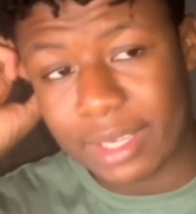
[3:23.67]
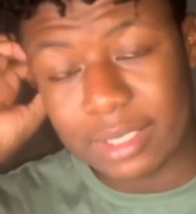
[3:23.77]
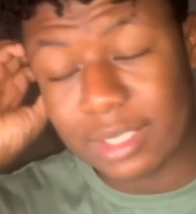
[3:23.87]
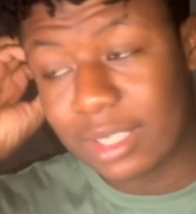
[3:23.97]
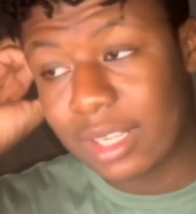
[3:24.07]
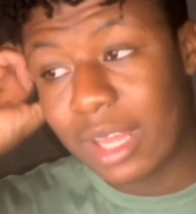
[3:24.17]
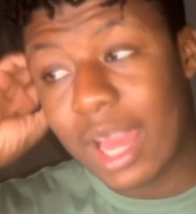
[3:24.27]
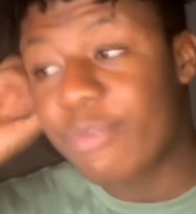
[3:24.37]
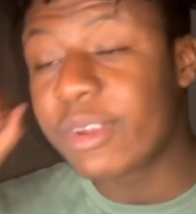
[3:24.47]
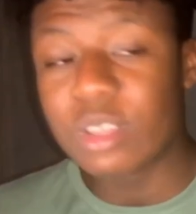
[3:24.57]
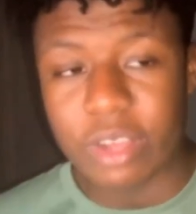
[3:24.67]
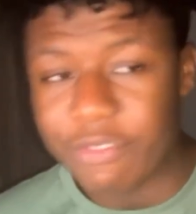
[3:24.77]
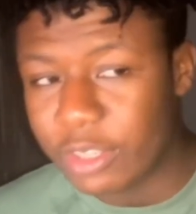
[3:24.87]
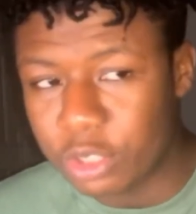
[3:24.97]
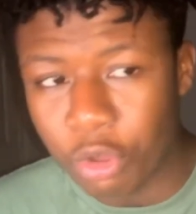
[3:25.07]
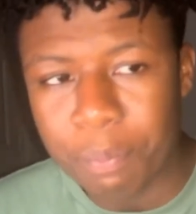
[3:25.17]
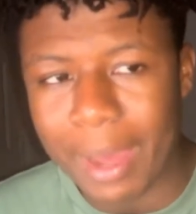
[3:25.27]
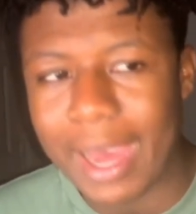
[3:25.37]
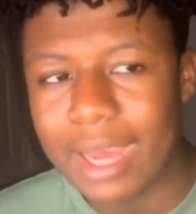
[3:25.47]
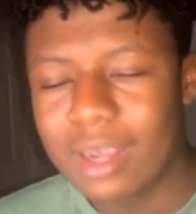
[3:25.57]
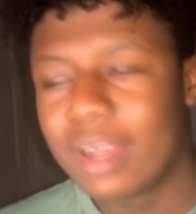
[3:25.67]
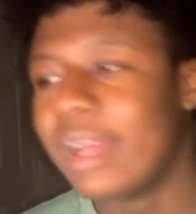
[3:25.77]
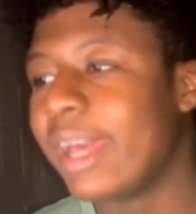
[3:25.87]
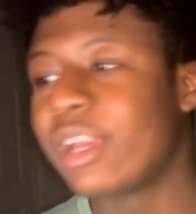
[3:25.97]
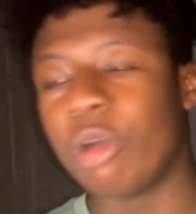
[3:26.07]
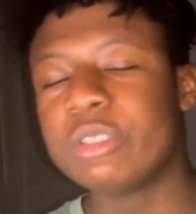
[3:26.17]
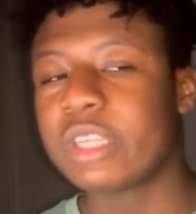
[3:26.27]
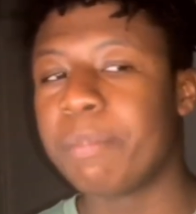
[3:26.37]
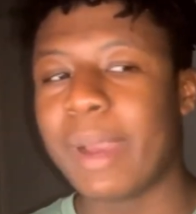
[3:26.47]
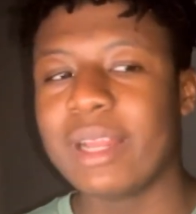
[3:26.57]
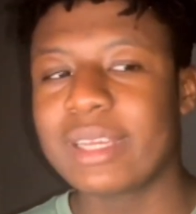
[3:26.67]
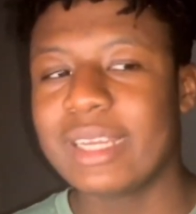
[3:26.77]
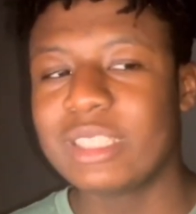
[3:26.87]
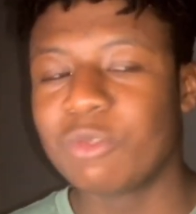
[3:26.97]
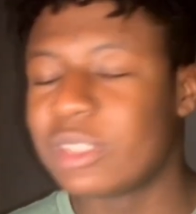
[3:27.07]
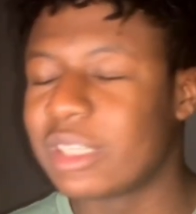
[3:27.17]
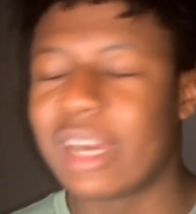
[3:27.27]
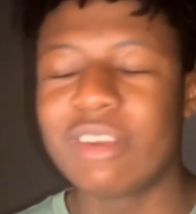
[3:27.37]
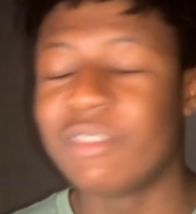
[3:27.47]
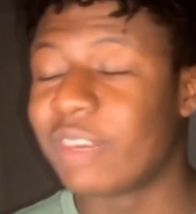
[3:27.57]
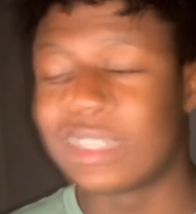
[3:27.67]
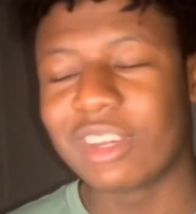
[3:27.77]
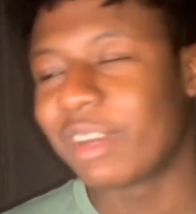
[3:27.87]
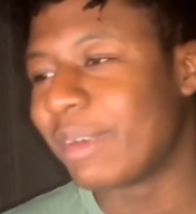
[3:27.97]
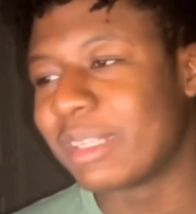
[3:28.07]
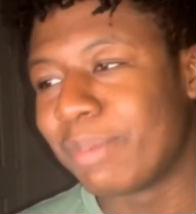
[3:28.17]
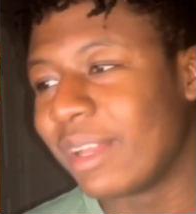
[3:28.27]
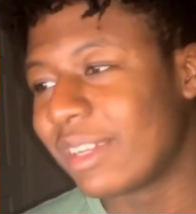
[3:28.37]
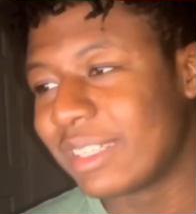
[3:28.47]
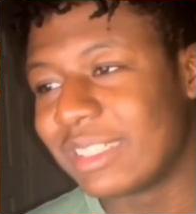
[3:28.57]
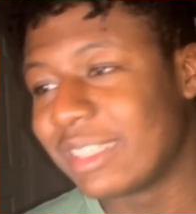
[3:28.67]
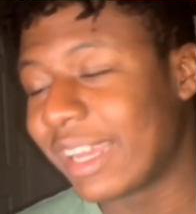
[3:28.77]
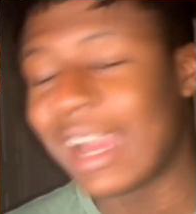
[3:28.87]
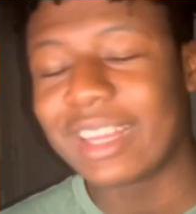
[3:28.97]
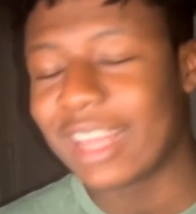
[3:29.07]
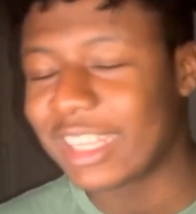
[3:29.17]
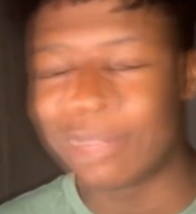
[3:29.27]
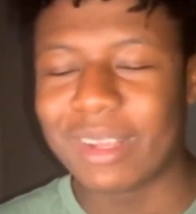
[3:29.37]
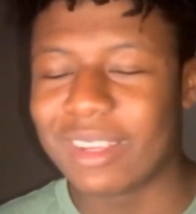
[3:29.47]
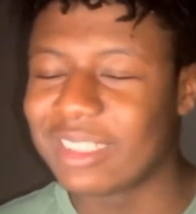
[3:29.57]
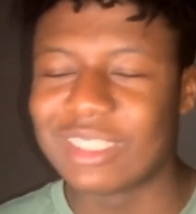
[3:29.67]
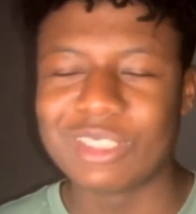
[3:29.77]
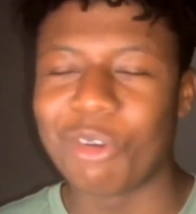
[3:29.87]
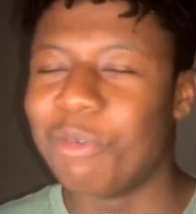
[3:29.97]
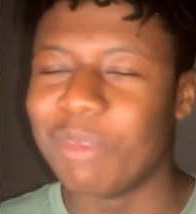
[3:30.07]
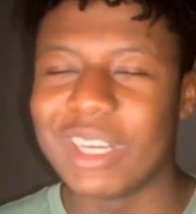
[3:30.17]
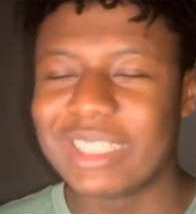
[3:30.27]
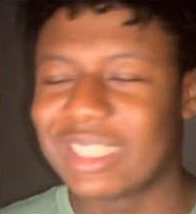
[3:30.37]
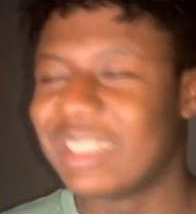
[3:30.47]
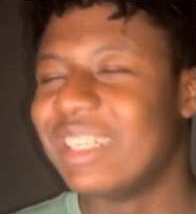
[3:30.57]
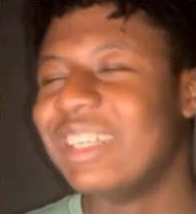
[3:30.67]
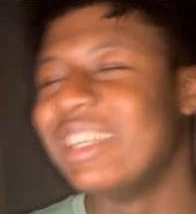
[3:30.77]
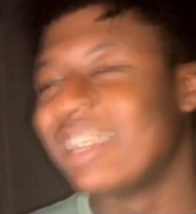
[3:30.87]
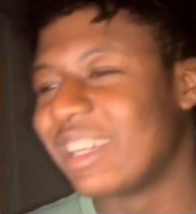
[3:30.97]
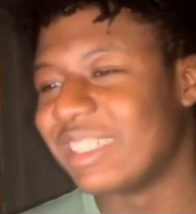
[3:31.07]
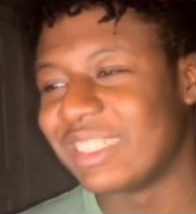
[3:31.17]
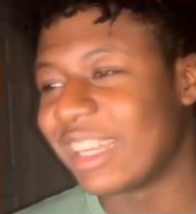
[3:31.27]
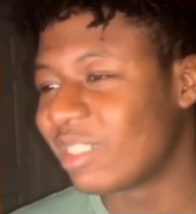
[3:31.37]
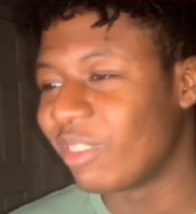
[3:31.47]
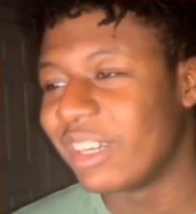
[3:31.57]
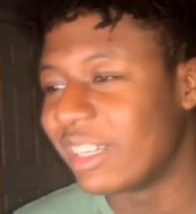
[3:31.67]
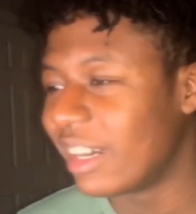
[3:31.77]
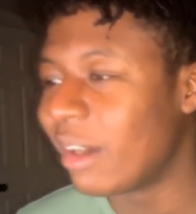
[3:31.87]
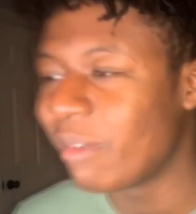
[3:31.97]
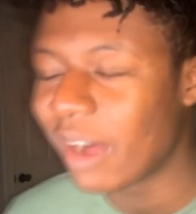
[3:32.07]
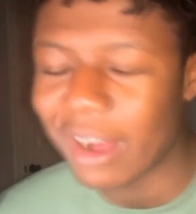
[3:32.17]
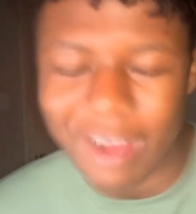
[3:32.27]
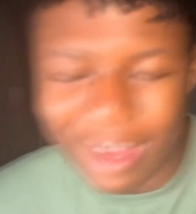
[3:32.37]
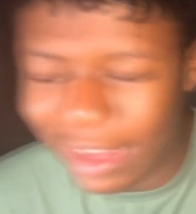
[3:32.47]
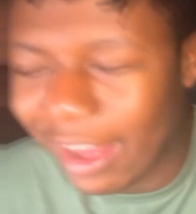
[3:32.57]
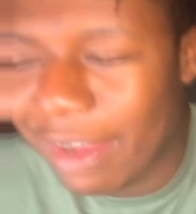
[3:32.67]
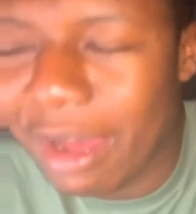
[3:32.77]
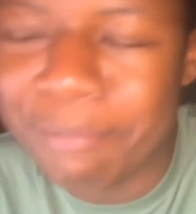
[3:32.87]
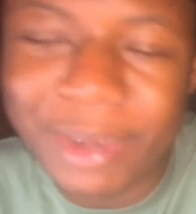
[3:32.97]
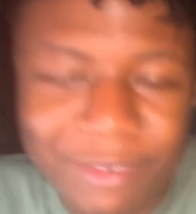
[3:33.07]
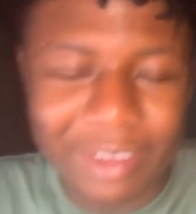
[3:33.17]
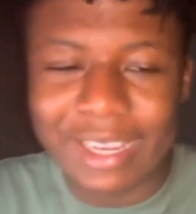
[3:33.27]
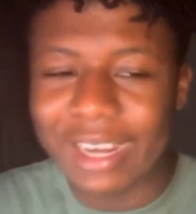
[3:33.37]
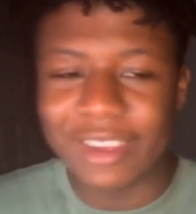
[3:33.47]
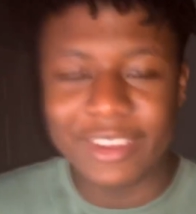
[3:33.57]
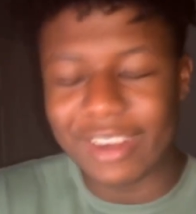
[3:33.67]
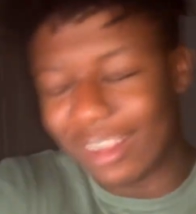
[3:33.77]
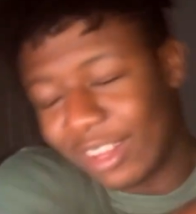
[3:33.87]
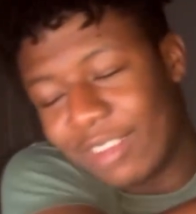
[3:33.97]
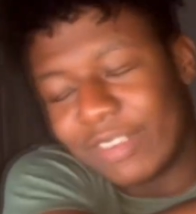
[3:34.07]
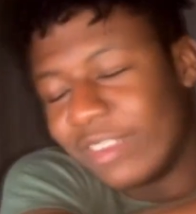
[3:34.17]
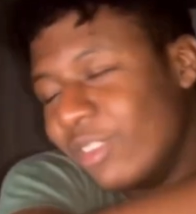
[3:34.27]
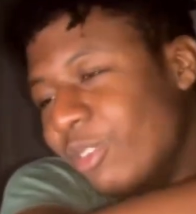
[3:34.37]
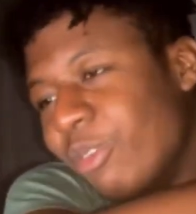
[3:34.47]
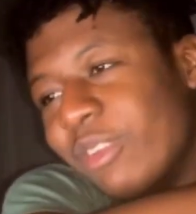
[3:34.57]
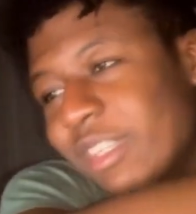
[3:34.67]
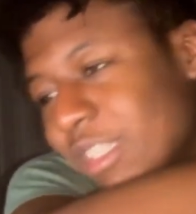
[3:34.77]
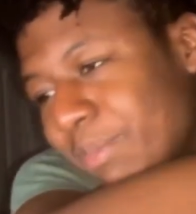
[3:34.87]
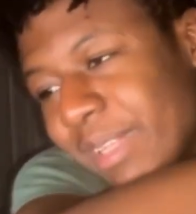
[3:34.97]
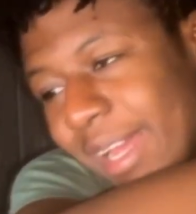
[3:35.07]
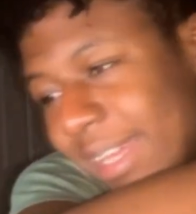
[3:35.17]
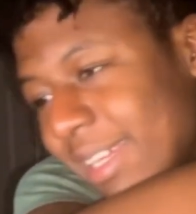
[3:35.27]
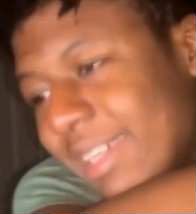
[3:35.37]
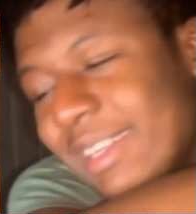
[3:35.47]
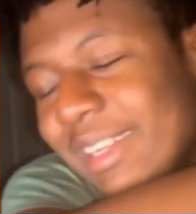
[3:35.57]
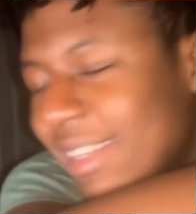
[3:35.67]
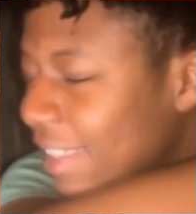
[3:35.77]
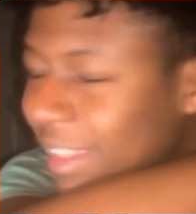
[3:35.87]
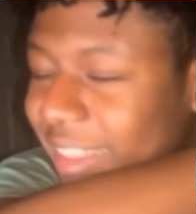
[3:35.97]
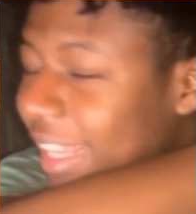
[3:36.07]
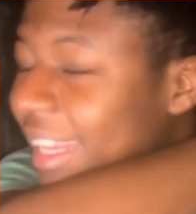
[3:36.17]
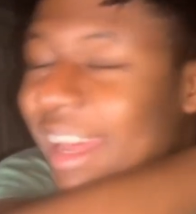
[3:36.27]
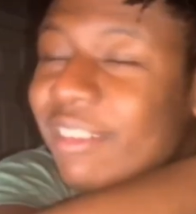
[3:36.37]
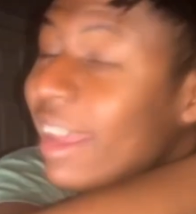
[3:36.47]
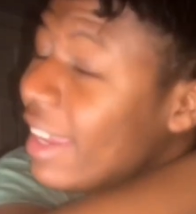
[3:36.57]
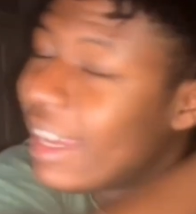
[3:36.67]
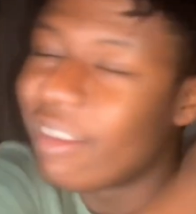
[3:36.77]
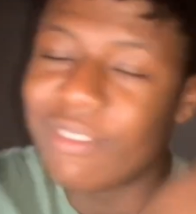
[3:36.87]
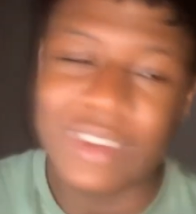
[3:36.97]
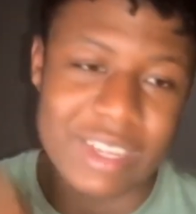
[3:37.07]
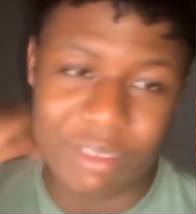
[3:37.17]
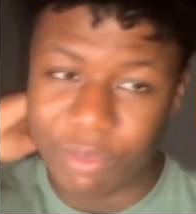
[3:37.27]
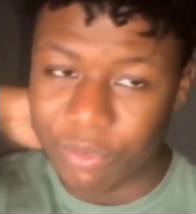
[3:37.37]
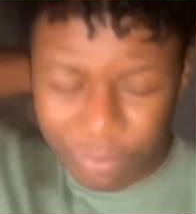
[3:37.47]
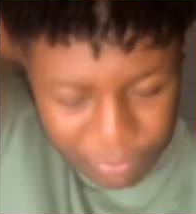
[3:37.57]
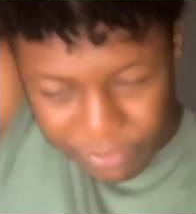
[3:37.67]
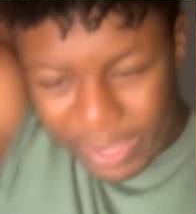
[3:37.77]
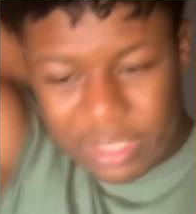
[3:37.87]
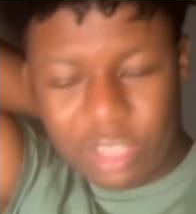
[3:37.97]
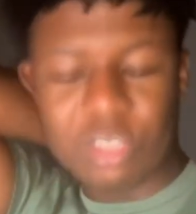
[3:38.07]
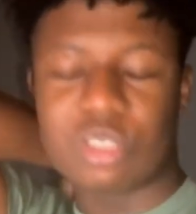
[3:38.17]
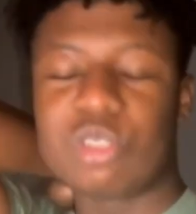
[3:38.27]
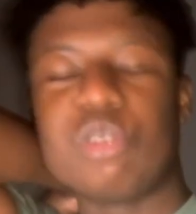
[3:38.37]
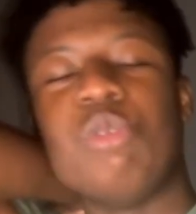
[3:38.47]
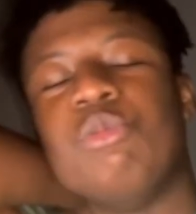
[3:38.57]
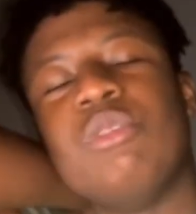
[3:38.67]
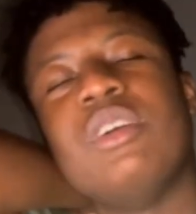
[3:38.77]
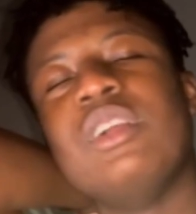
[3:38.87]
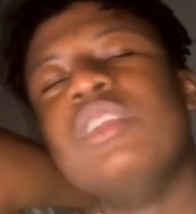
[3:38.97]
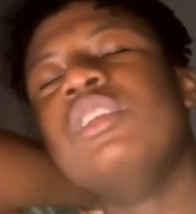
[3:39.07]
picks. If we do bad, it goes to the Pelicans, which I don't even want to talk about the Pelicans. I like the Pelicans so much because that's one I've been around that area and I love New Orleans. But if they get fucking Victor Scoot,